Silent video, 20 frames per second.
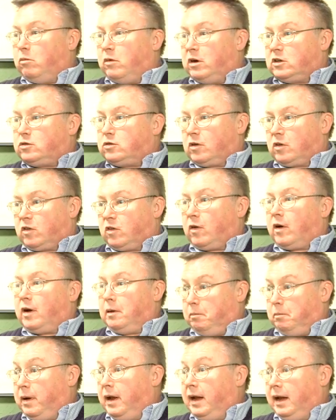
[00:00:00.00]
which was very
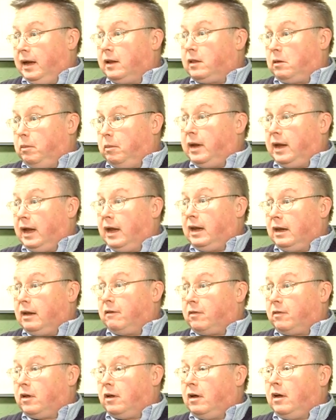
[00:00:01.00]
big at the beginning
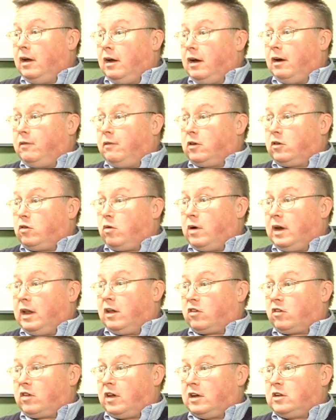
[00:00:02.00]
of the
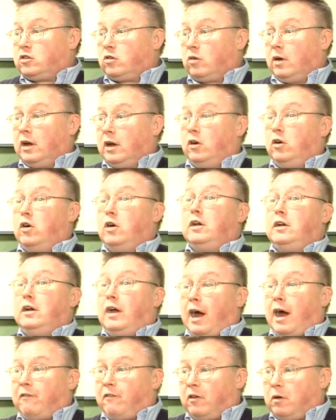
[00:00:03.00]
20th century. Good
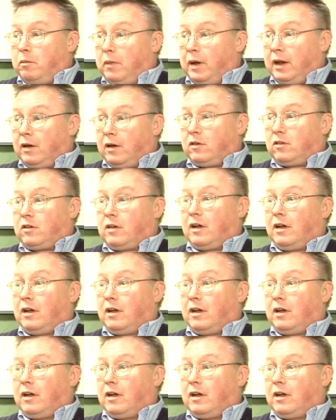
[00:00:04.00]
government,